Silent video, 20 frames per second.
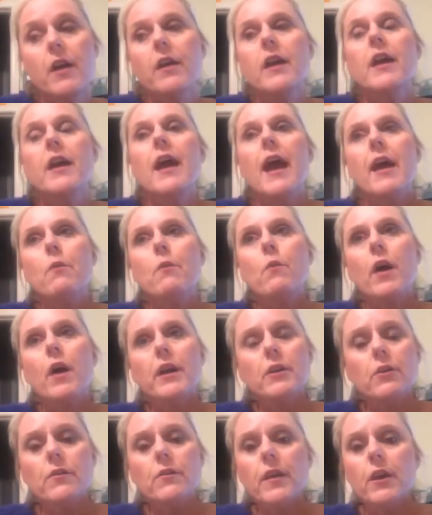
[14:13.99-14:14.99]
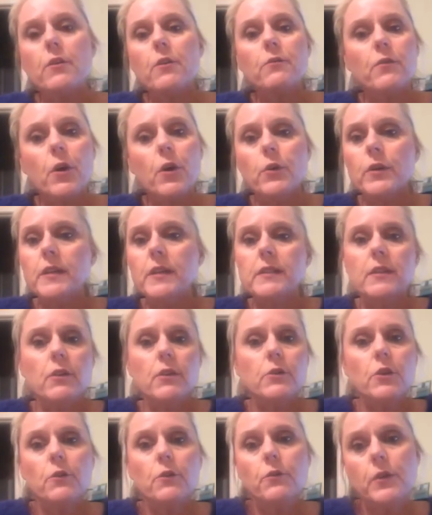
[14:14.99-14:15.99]
And while you're there, focus on your
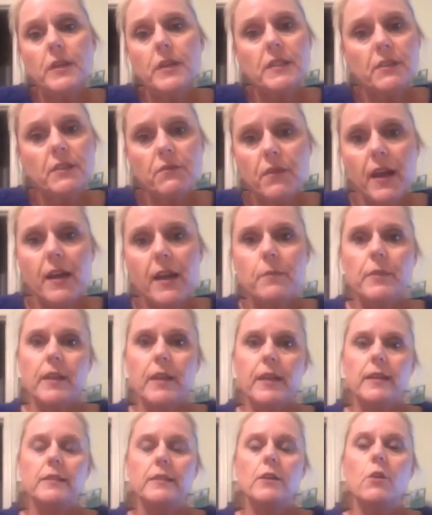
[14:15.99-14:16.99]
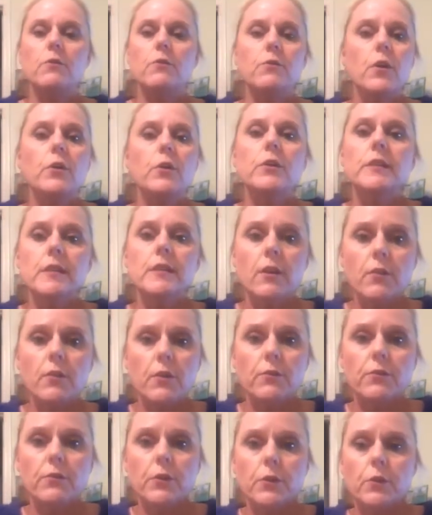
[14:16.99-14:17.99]
friends and family. Don't focus on the
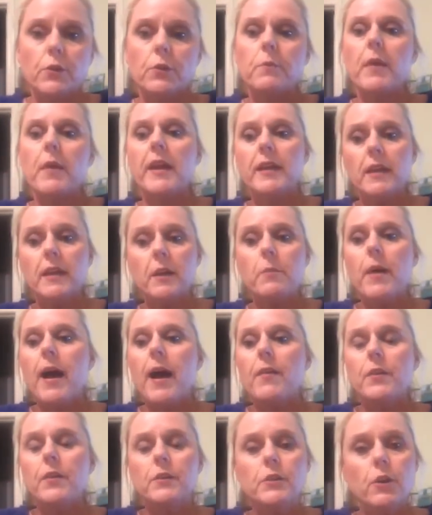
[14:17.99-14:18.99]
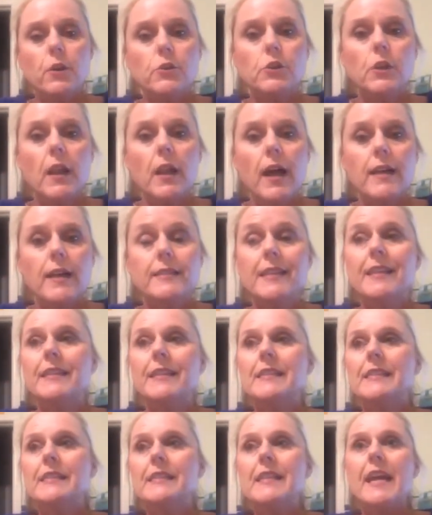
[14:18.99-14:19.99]
food. Make it about the socializing.
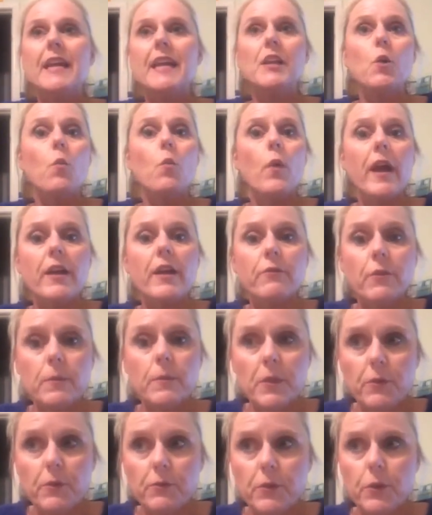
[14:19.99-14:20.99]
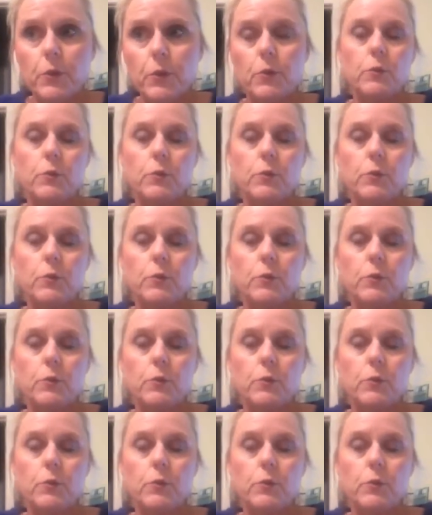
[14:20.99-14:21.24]
Stand away from the food.